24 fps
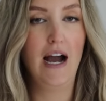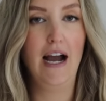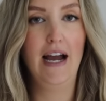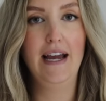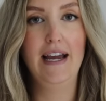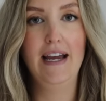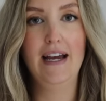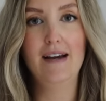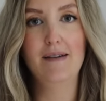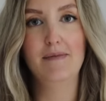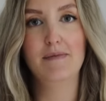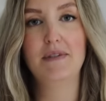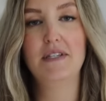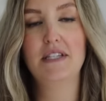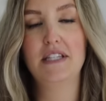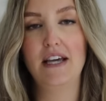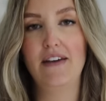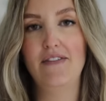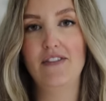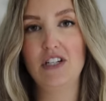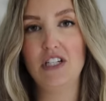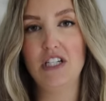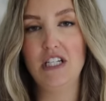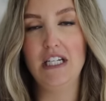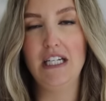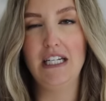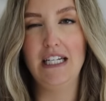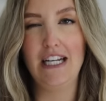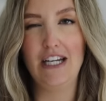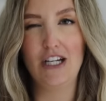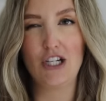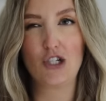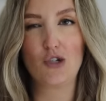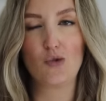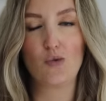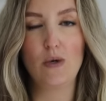I am
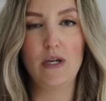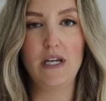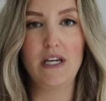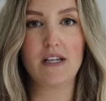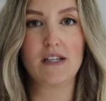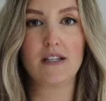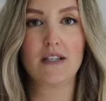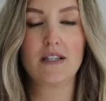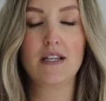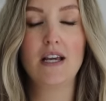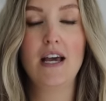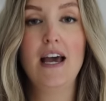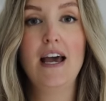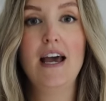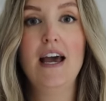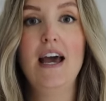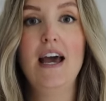17-ish weeks